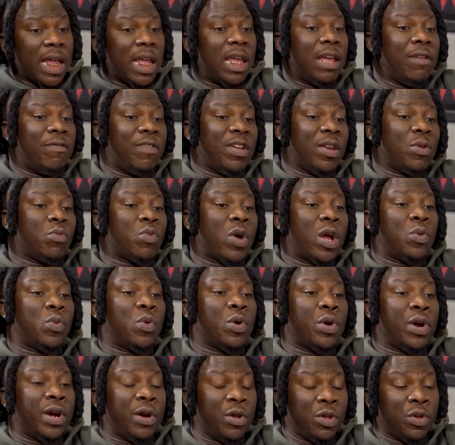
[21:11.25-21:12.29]
Even when
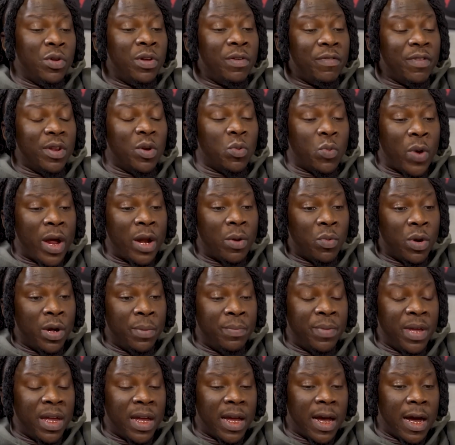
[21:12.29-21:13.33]
we're, even when we're
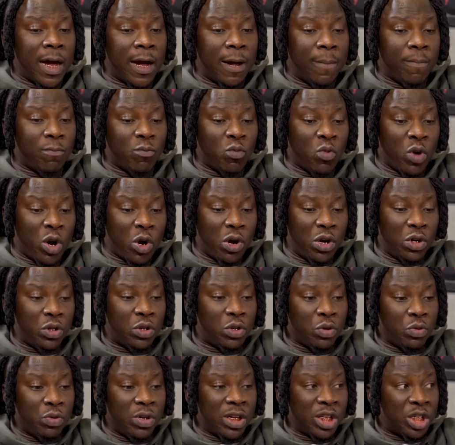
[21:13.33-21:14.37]
being, um, we're going
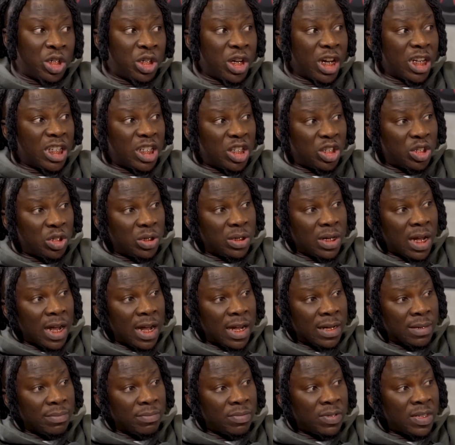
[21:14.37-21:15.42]
through the church
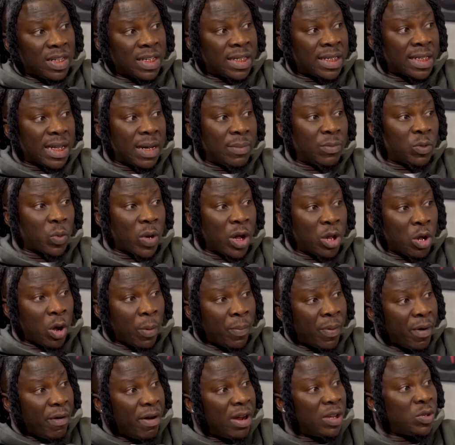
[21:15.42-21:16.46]
um, systems where your
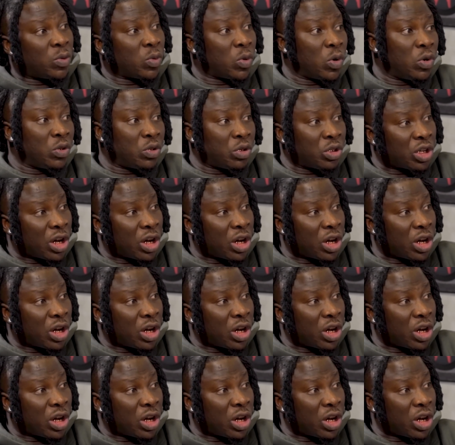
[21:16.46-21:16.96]
parents will go to